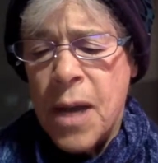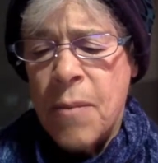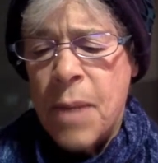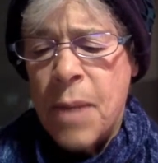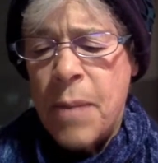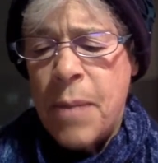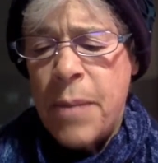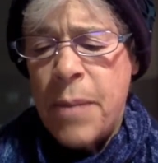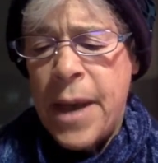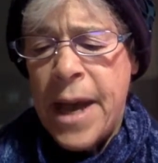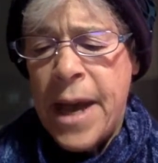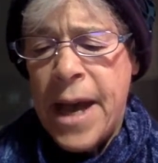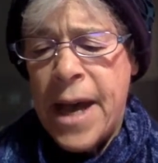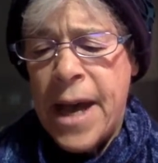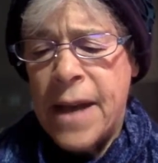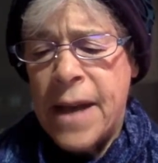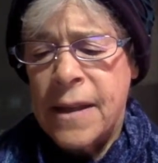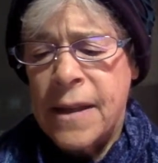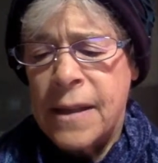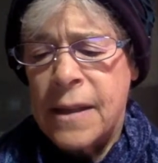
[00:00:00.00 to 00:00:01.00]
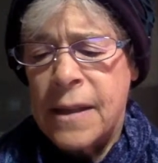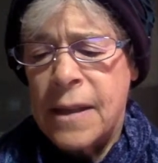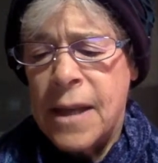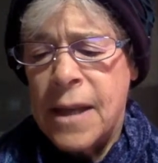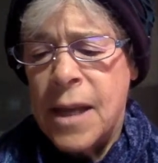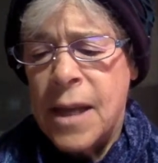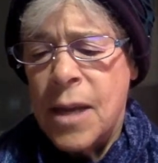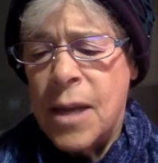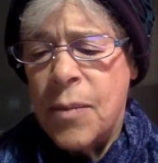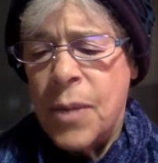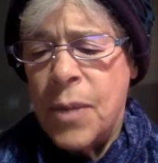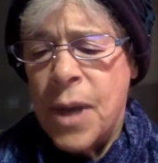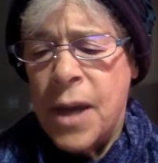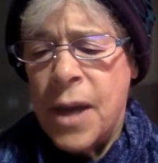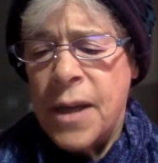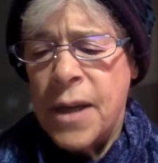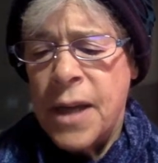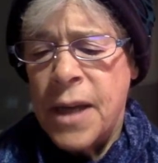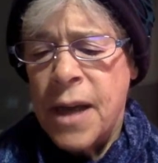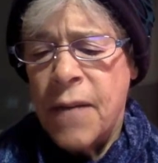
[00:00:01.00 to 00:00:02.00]
may pass
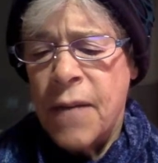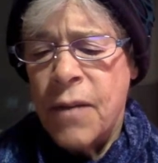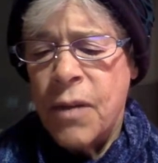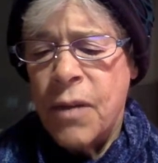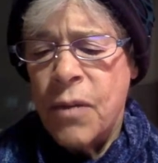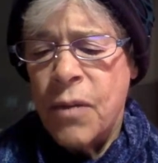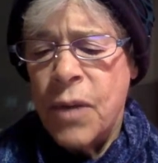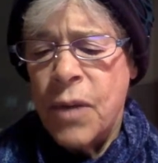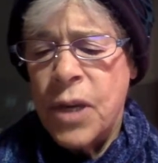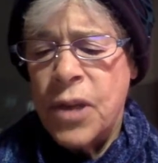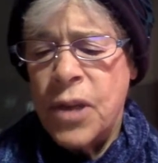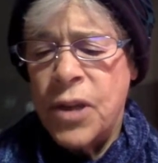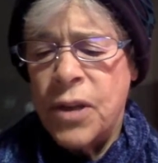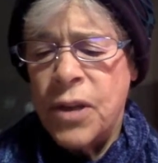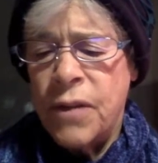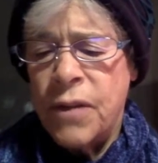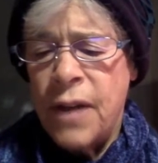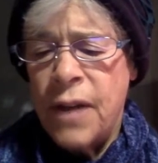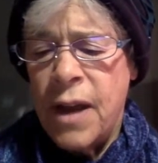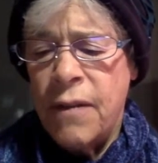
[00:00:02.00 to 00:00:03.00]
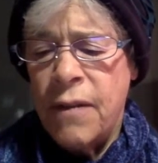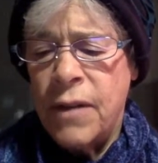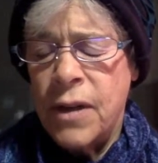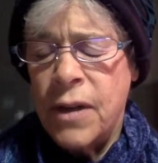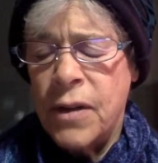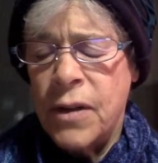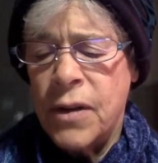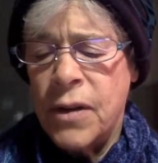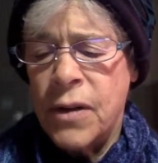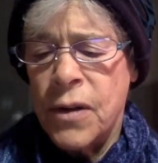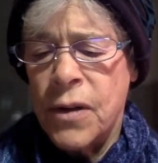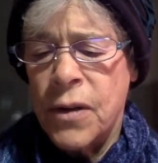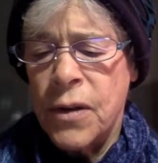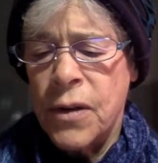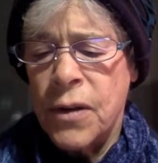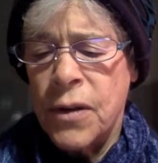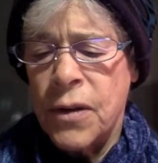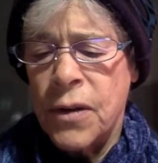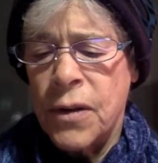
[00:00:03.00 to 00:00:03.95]
beyond every region of heaven and earth.